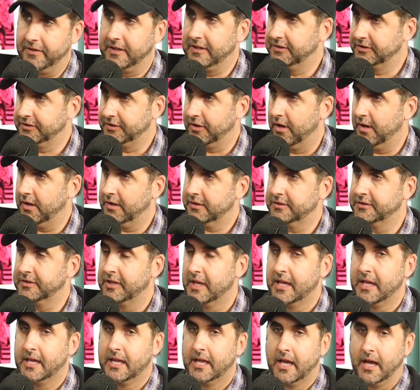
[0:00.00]
these songs,
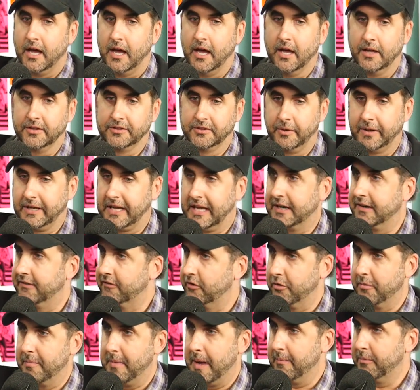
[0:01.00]
so I can't
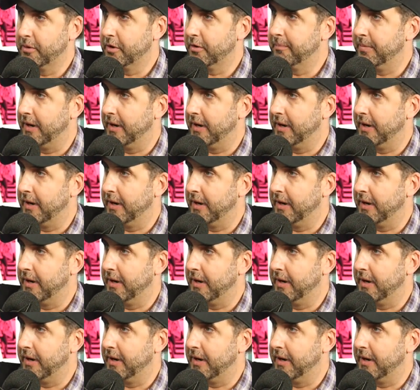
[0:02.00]
even remember.